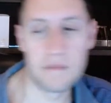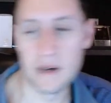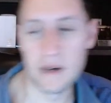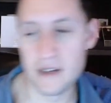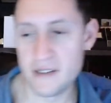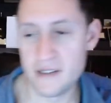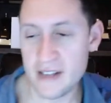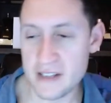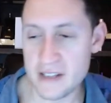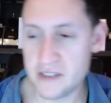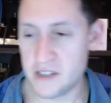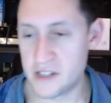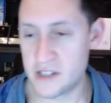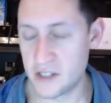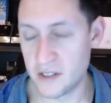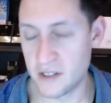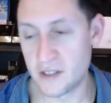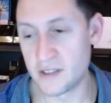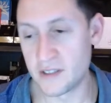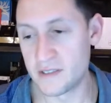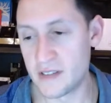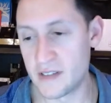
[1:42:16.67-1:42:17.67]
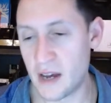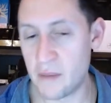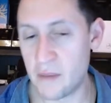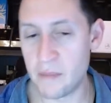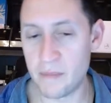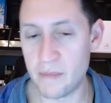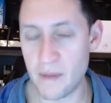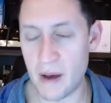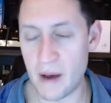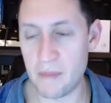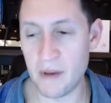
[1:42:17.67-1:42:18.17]
but that's still
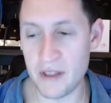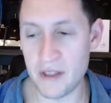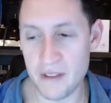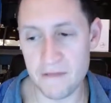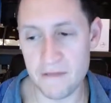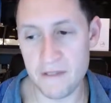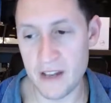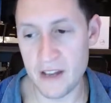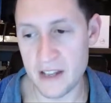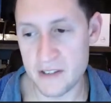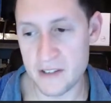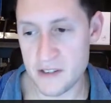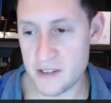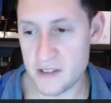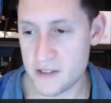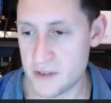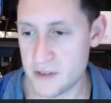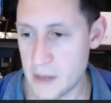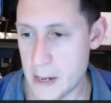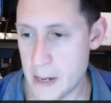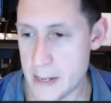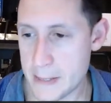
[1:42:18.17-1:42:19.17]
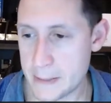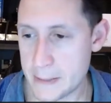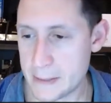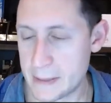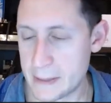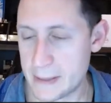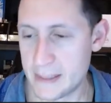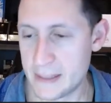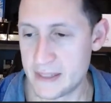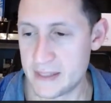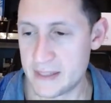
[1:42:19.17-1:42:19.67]
I'm I'm on the fence.
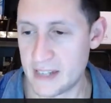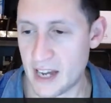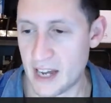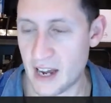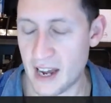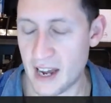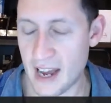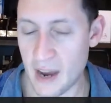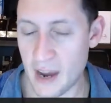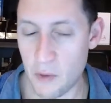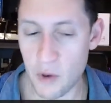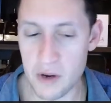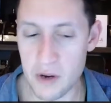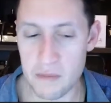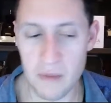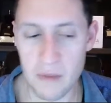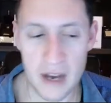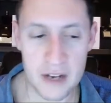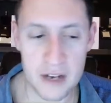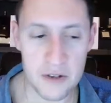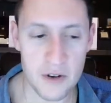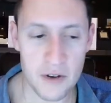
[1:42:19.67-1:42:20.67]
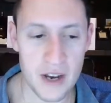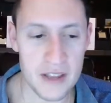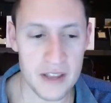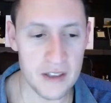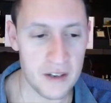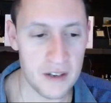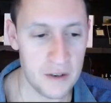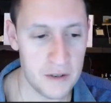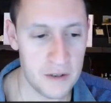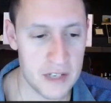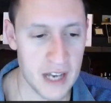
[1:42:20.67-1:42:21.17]
I, I wouldn't mind trying the
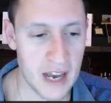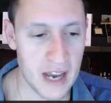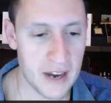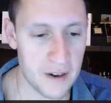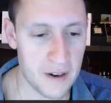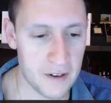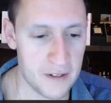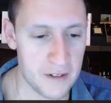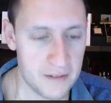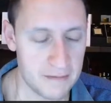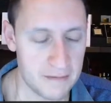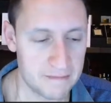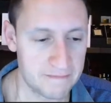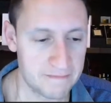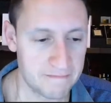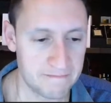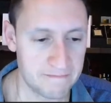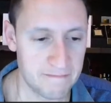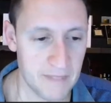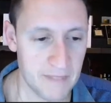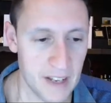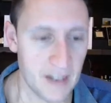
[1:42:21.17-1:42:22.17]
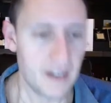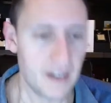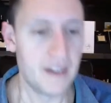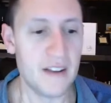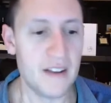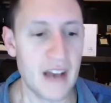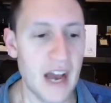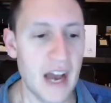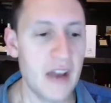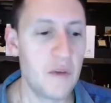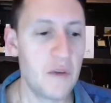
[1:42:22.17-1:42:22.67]
new Tiger.
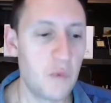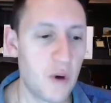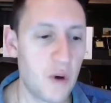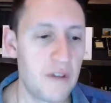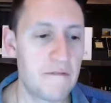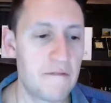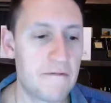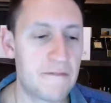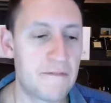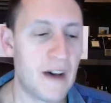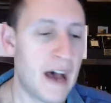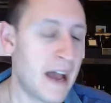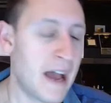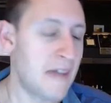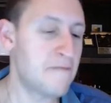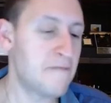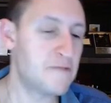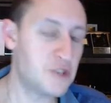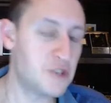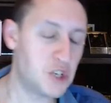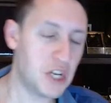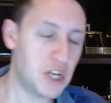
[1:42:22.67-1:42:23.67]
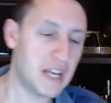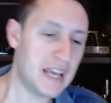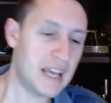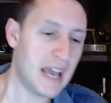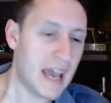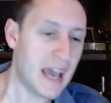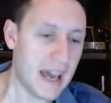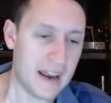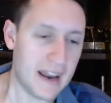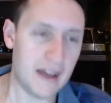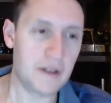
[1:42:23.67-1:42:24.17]

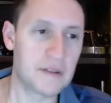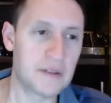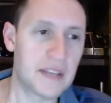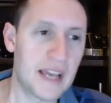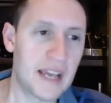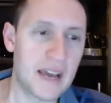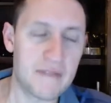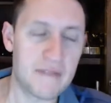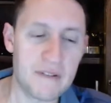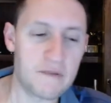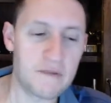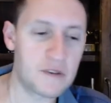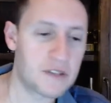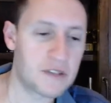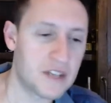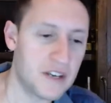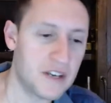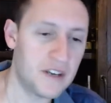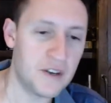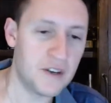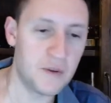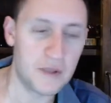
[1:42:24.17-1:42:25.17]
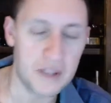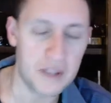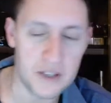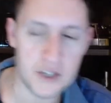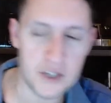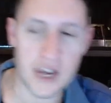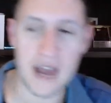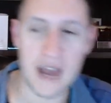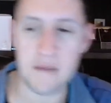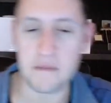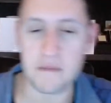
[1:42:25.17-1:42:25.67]
915GN. I don't think I've ever seen you in the
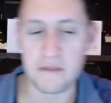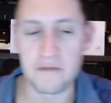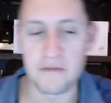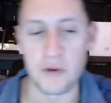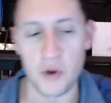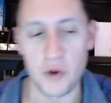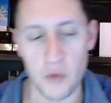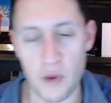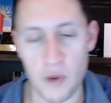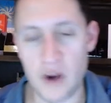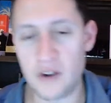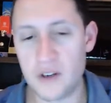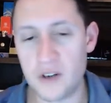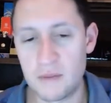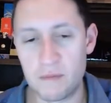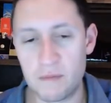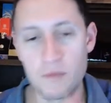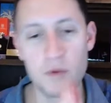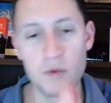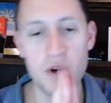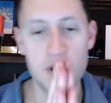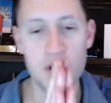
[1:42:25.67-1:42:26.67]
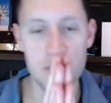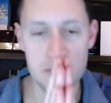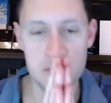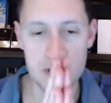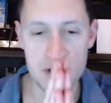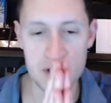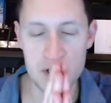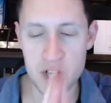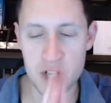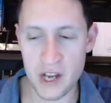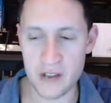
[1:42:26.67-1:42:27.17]
chat before. Welcome. Welcome to
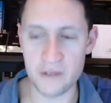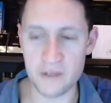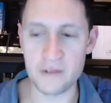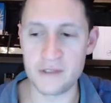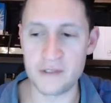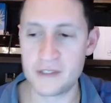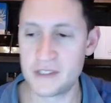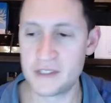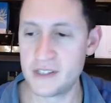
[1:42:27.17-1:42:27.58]
the channel.